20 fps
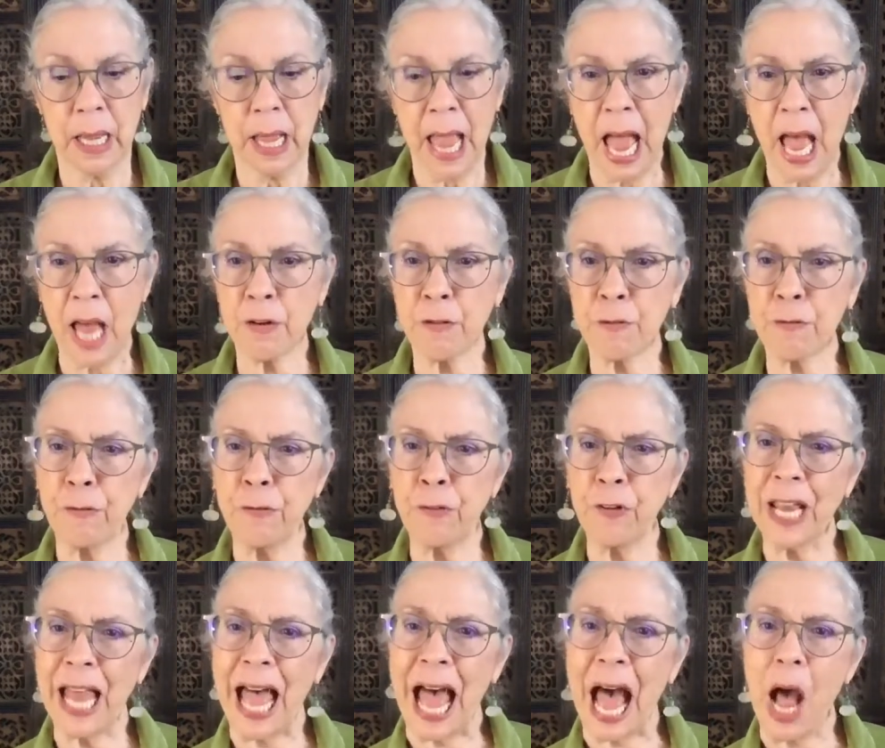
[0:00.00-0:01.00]
and
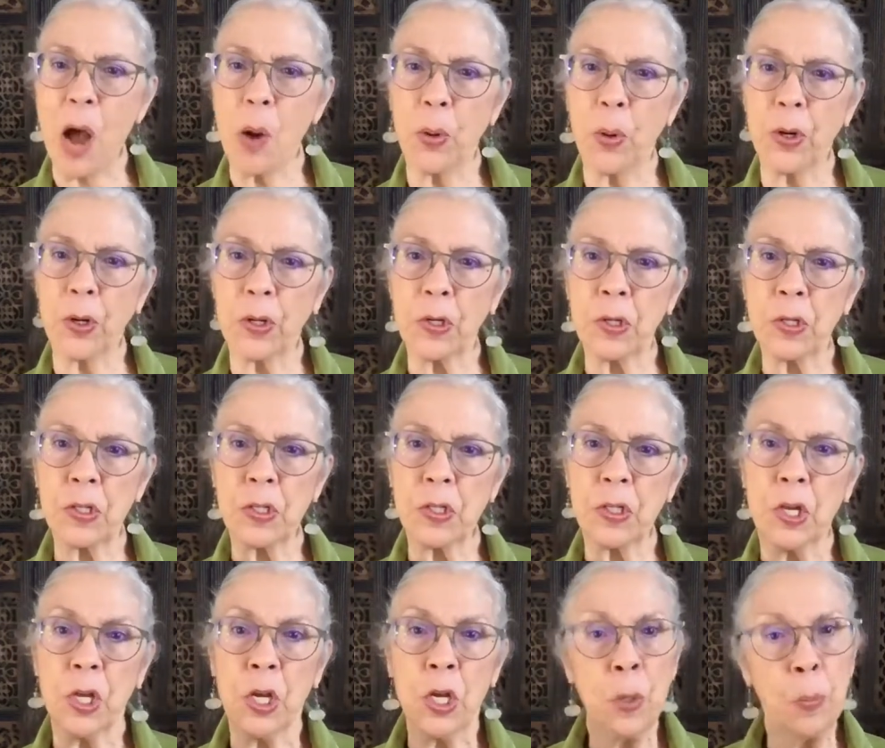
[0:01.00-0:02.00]
flowers
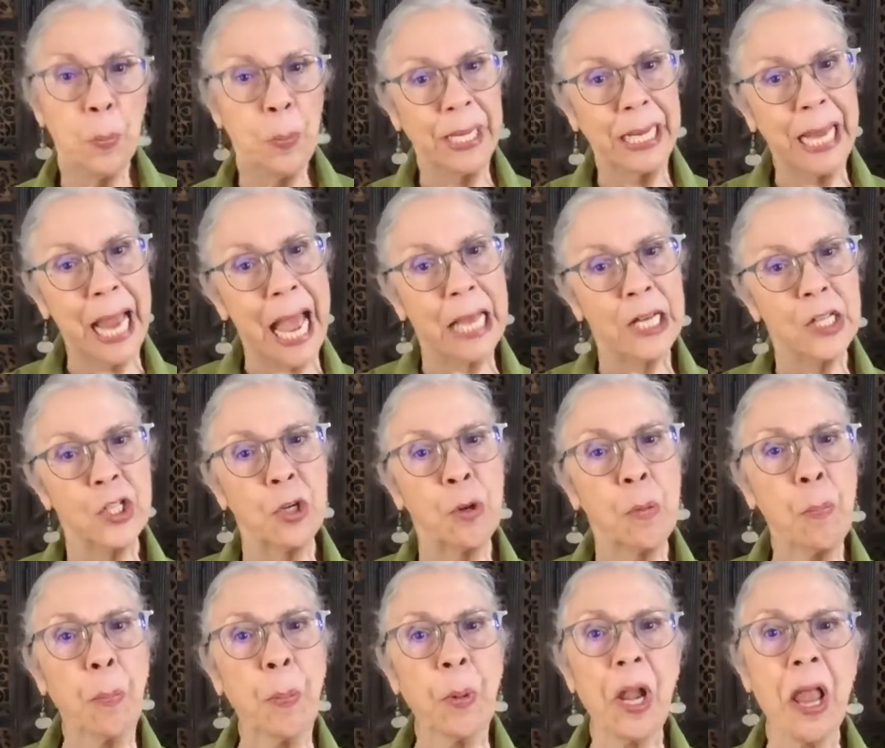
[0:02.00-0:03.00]
began to
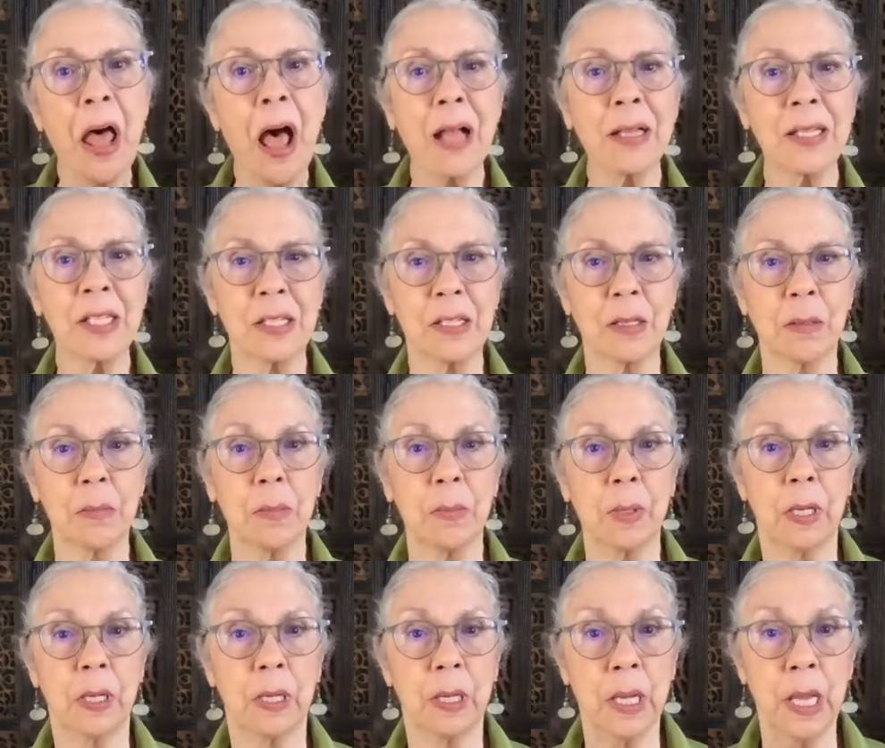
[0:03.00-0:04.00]
blossom,
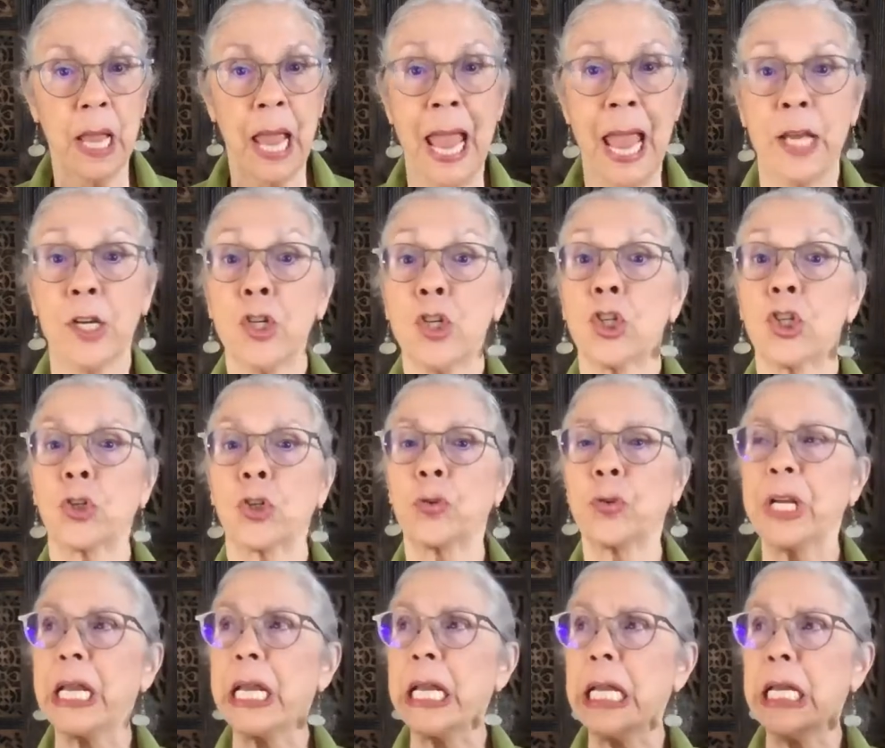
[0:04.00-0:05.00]
and
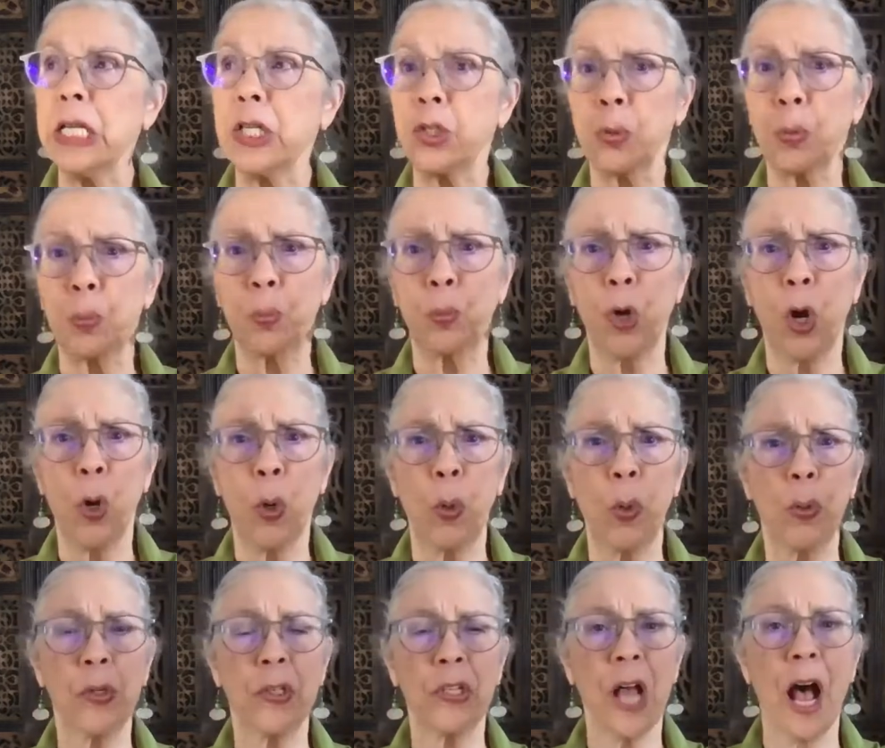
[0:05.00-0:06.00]
trees
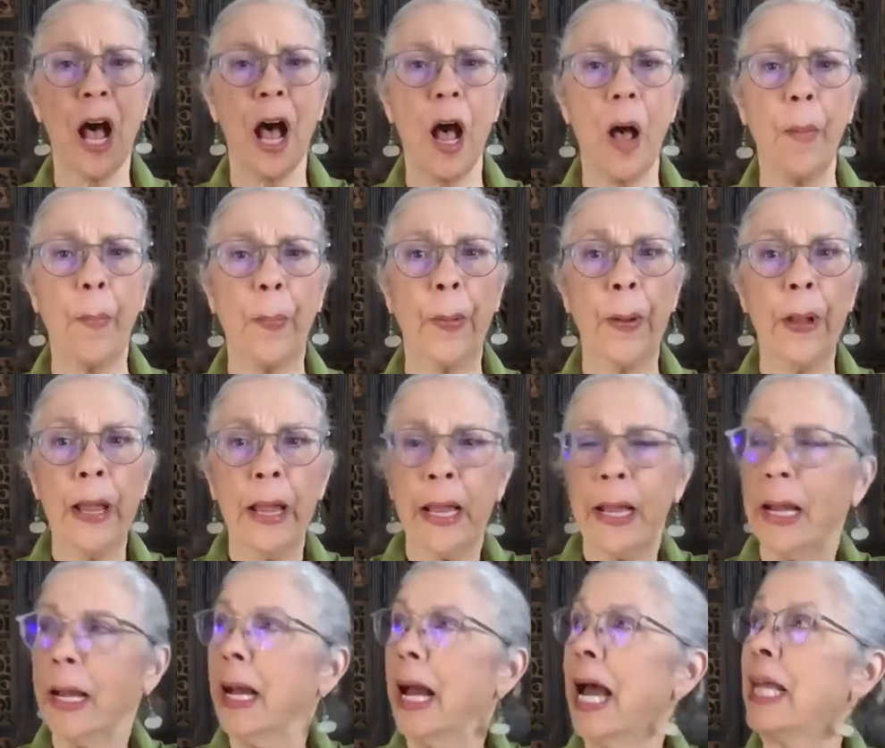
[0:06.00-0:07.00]
rose up,
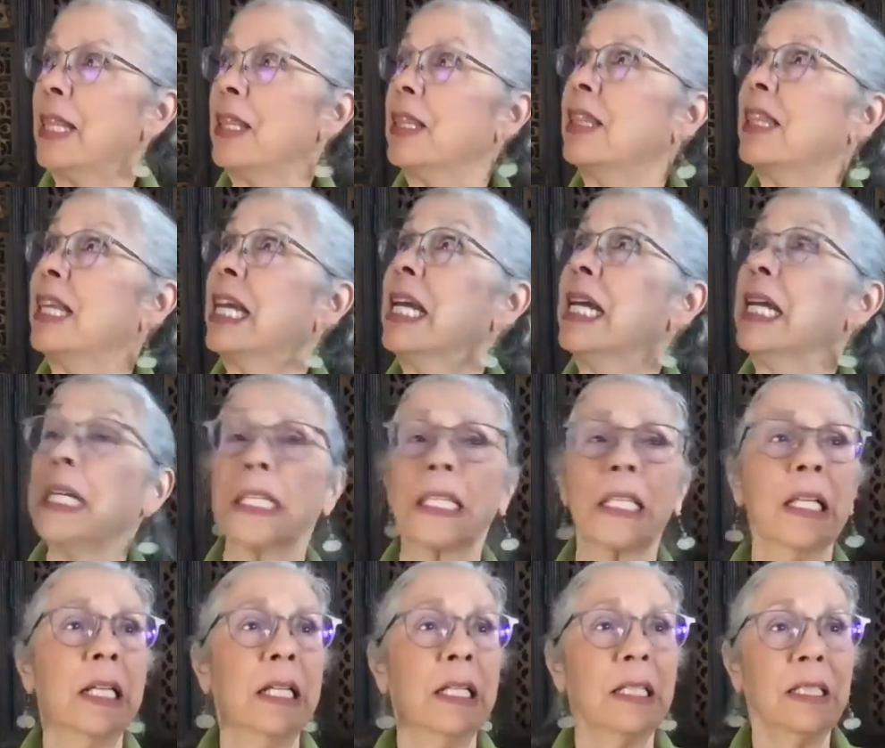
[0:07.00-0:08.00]
and these
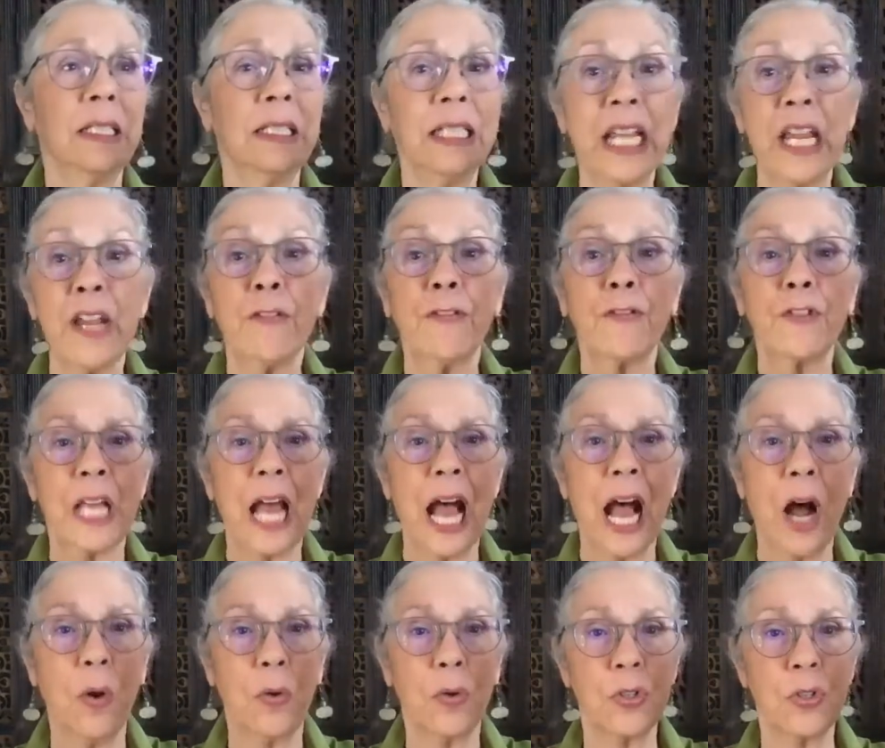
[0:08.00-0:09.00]
leafed
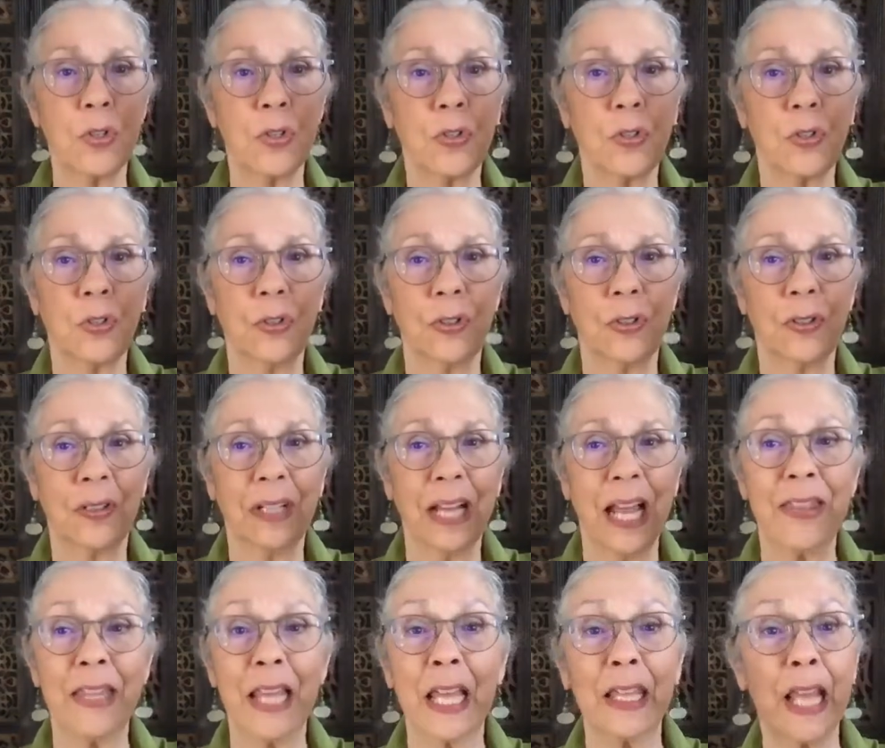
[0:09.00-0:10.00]
out,
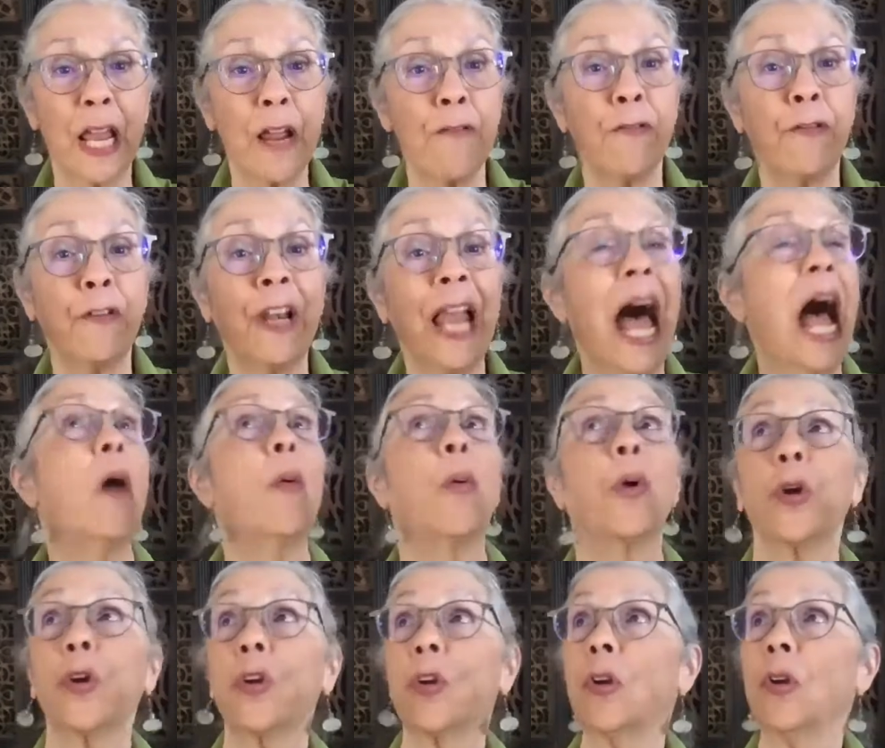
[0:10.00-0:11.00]
and then they flowered,